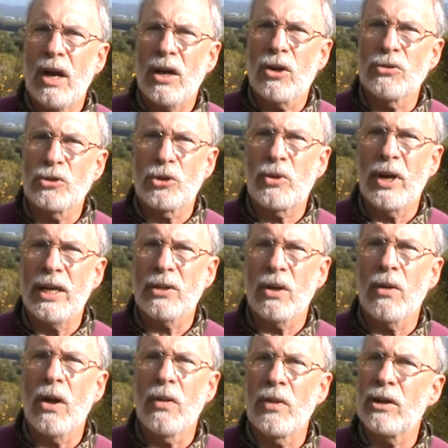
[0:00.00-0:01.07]
concentrate
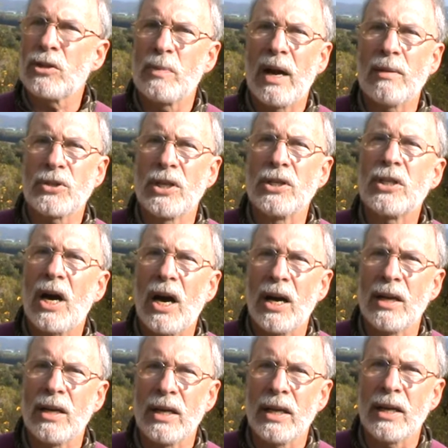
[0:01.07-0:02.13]
on those maps
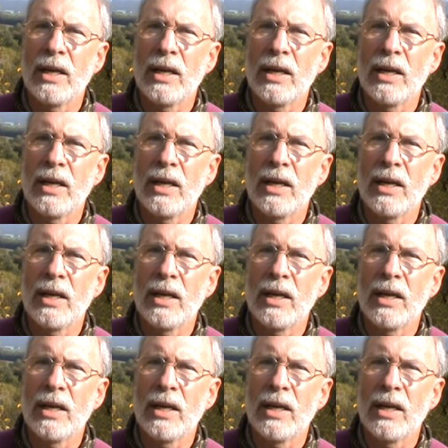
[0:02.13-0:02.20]
entirely.